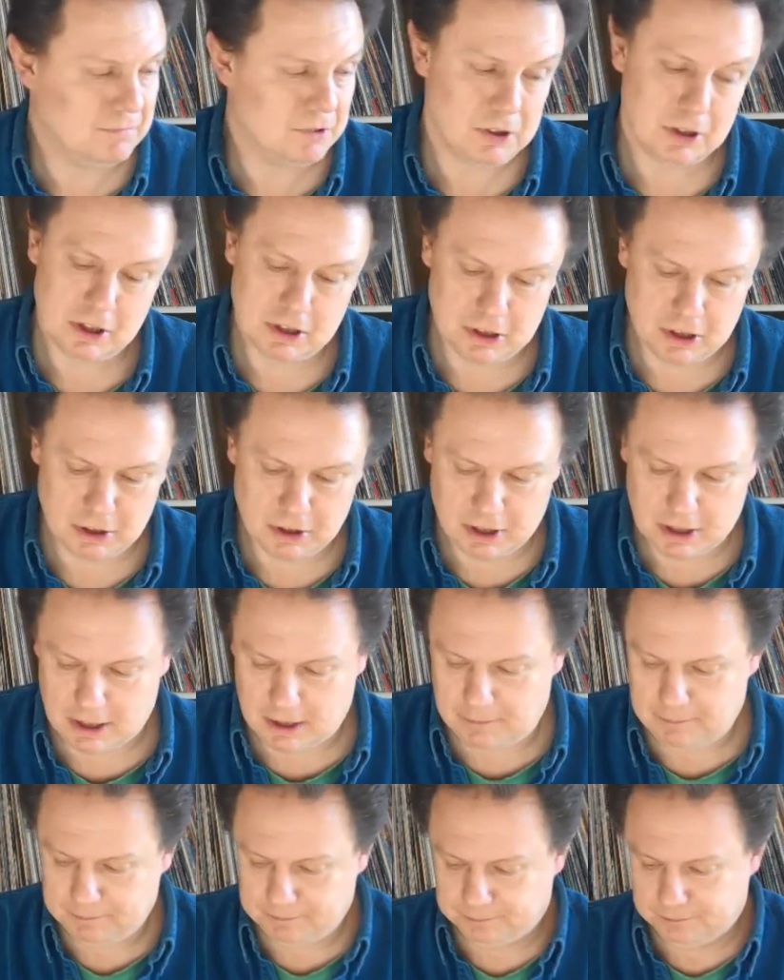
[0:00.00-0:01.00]
so it's
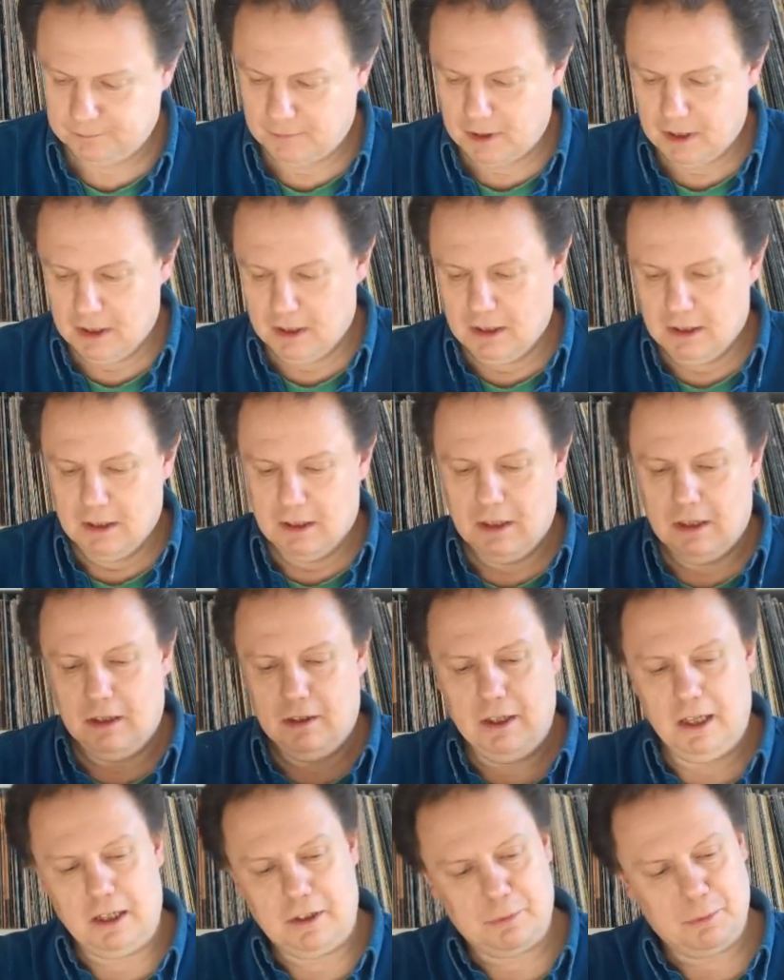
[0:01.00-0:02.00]
okay.
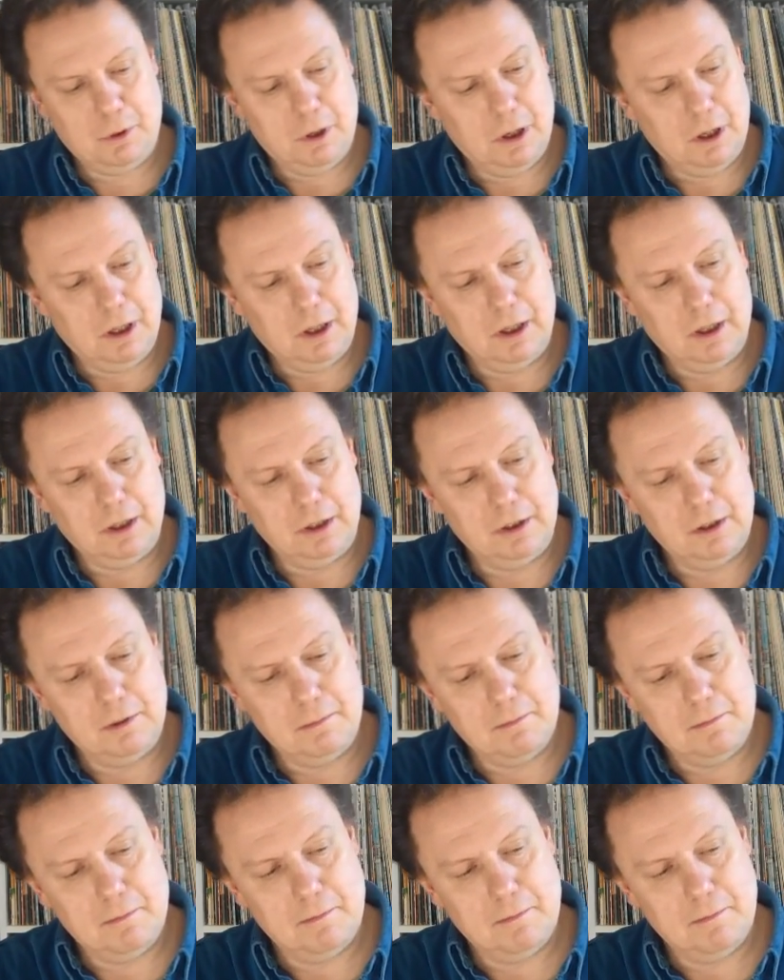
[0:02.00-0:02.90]
Next one,